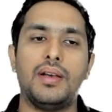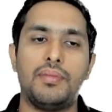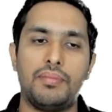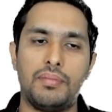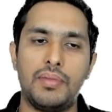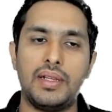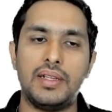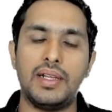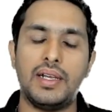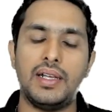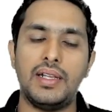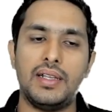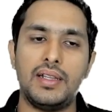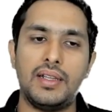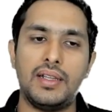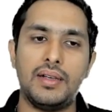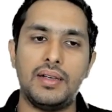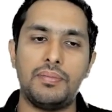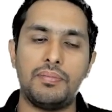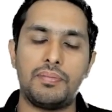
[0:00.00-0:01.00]
in
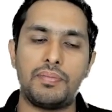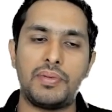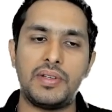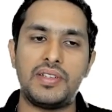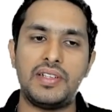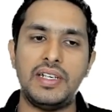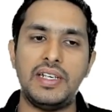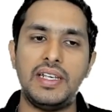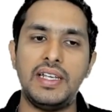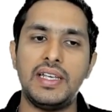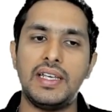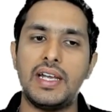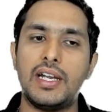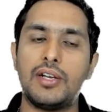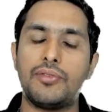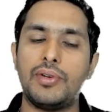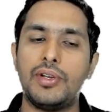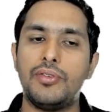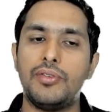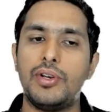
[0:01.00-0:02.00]
the preceding year
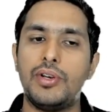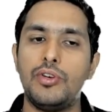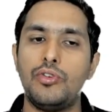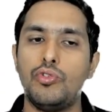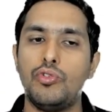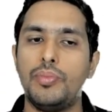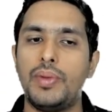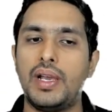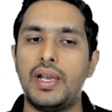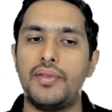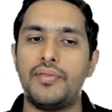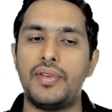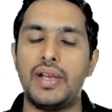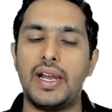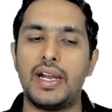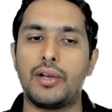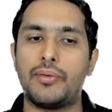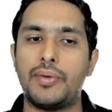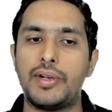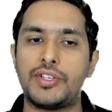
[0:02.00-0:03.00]
2022 May, we had
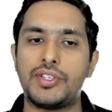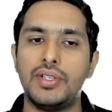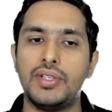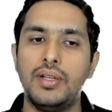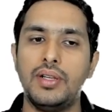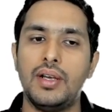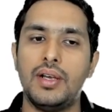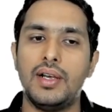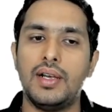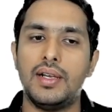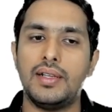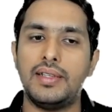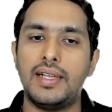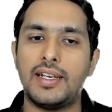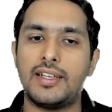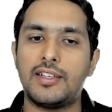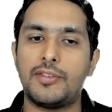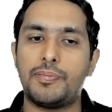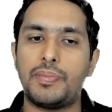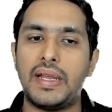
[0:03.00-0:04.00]
a question that
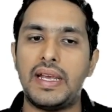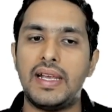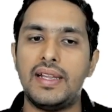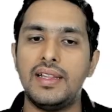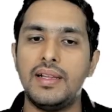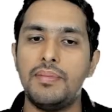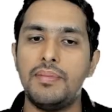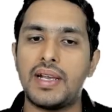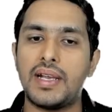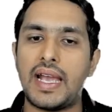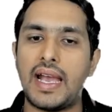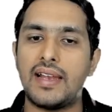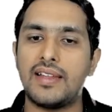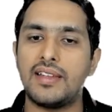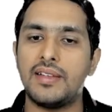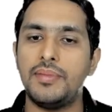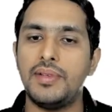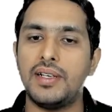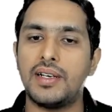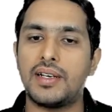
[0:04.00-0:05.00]
explained the
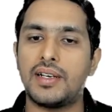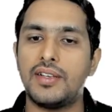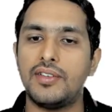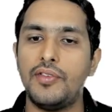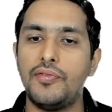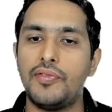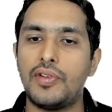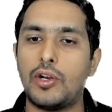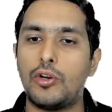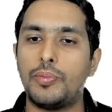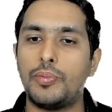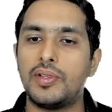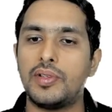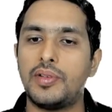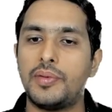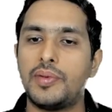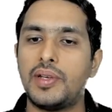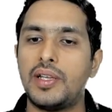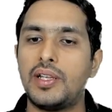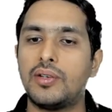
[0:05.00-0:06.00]
mechanism and occurrence of cloudburst. So
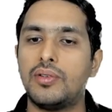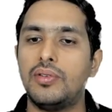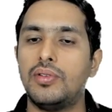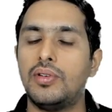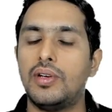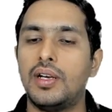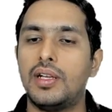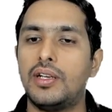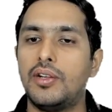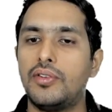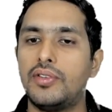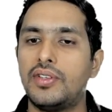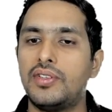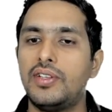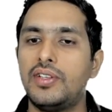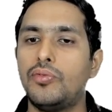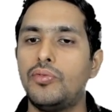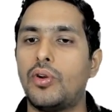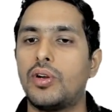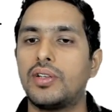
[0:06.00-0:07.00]
ye dekho, now this
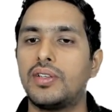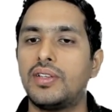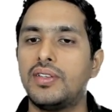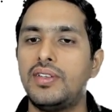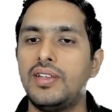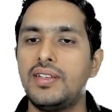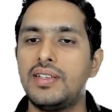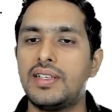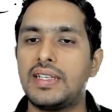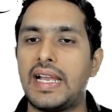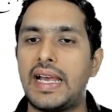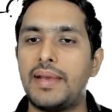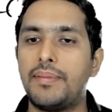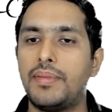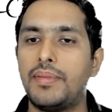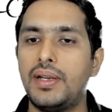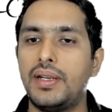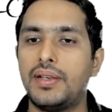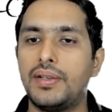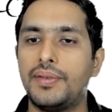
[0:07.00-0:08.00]
is what? This is
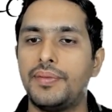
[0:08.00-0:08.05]
climate